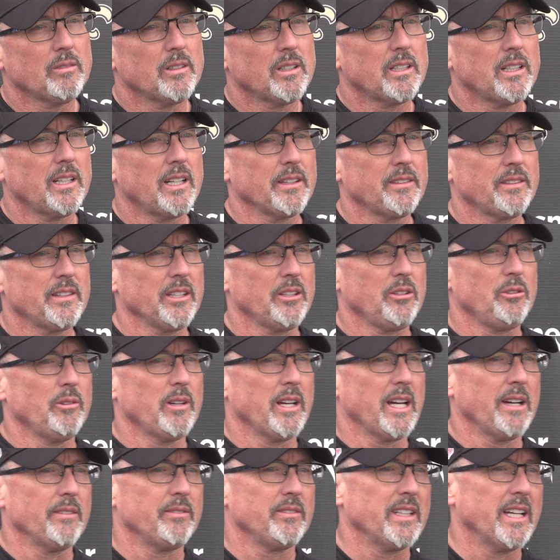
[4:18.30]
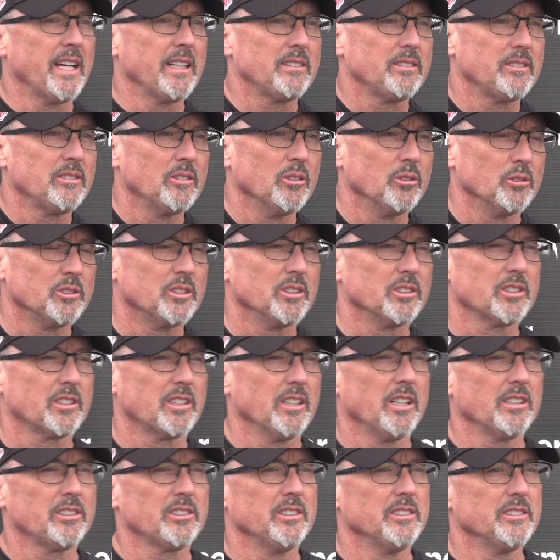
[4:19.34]
Well, I think you have those
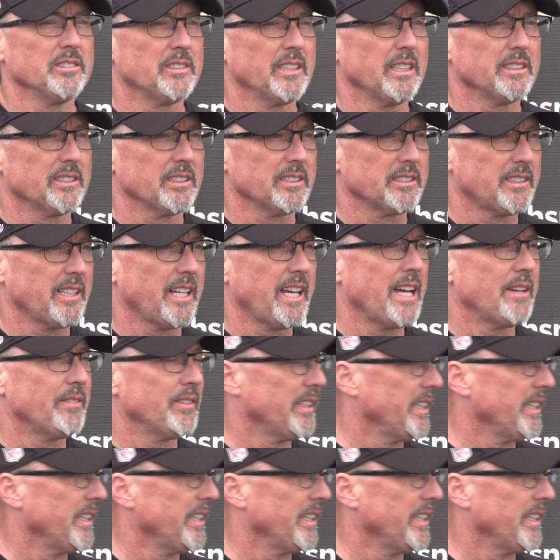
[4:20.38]
discussions as a staff,